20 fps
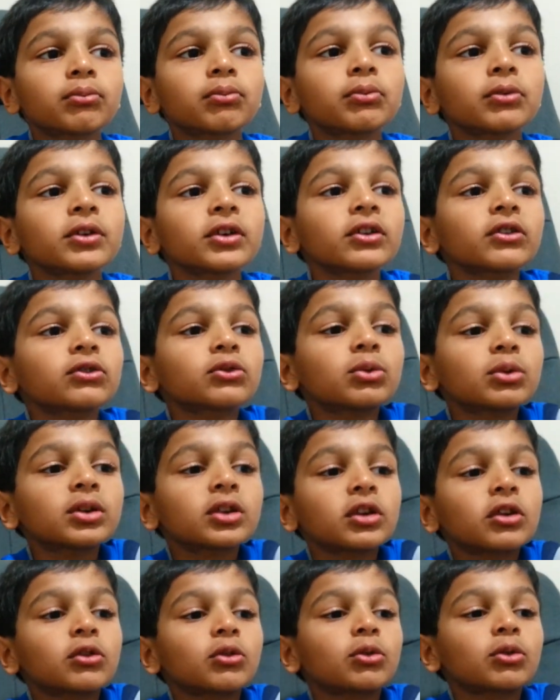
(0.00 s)
Please do it
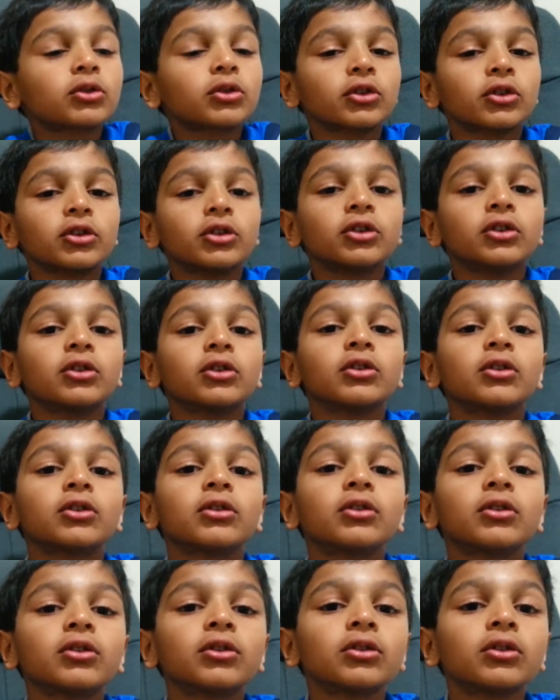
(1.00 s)
okay. in order. Okay,
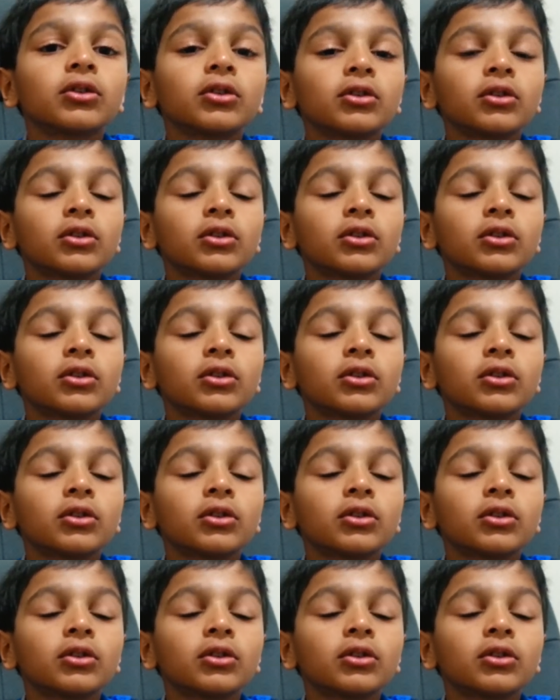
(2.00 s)
Pacers.